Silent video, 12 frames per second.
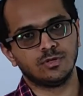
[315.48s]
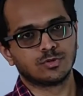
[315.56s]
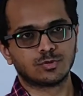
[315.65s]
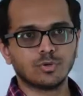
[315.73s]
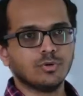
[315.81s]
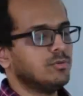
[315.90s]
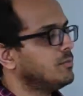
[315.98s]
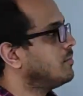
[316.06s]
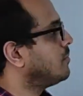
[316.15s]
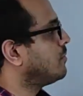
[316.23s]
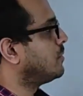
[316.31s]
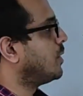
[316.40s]

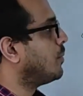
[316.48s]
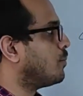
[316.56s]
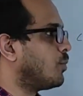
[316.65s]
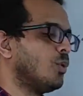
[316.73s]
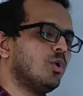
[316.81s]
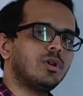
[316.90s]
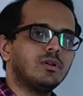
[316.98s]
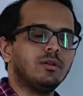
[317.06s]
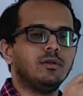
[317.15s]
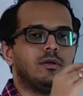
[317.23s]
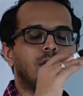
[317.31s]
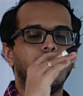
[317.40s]
So the
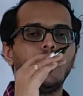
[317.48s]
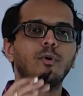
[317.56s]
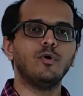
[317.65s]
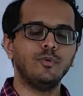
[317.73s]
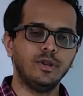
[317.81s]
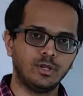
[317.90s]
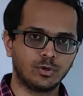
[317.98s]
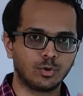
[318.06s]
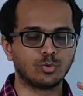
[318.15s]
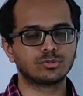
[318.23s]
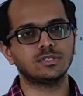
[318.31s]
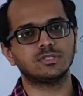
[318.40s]
more above it
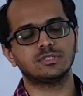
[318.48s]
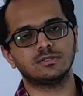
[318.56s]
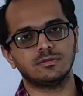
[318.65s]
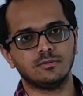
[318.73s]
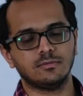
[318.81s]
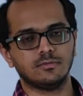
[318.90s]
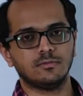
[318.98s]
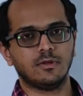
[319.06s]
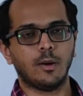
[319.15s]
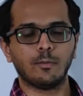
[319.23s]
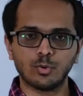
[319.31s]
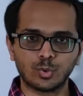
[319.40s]
closes
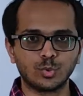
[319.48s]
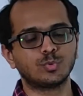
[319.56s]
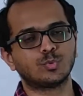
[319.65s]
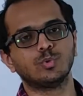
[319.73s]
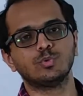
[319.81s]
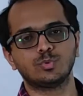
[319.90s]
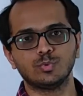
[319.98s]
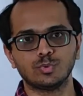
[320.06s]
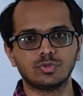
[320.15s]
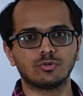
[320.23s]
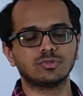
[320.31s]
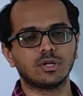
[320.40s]
above
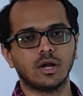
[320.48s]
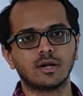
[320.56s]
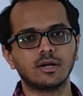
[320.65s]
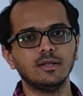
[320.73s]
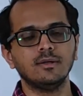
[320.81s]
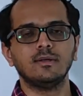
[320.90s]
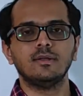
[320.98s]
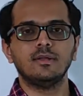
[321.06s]
2100,